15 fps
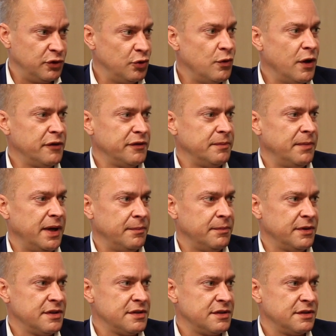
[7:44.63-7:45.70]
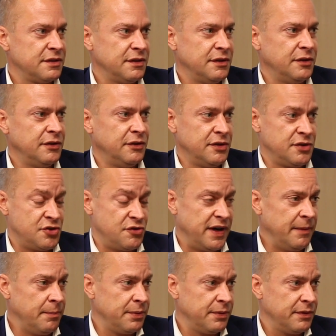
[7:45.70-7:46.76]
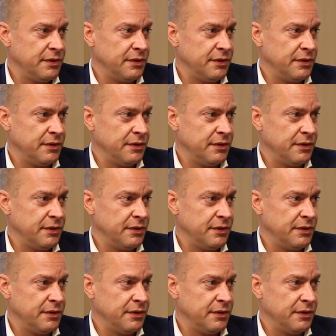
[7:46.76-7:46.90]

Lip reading: 200 members, the trap